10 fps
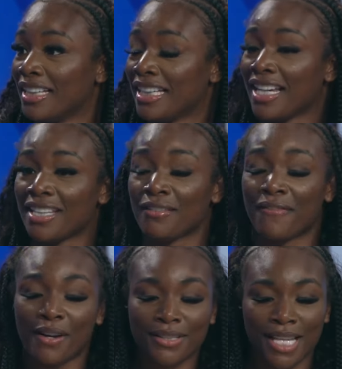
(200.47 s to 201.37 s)
And the
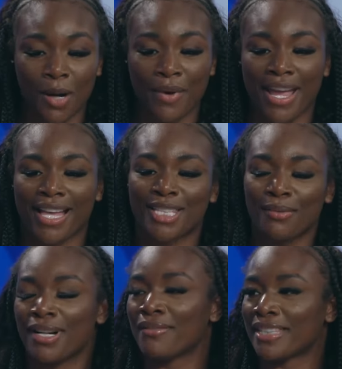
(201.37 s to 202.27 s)
first time we had
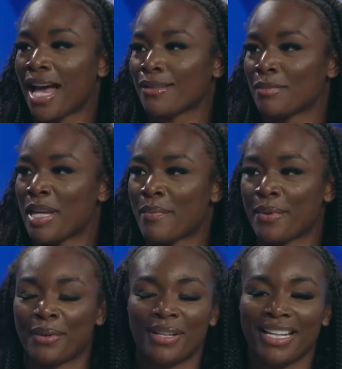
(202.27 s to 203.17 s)
twelve thousand people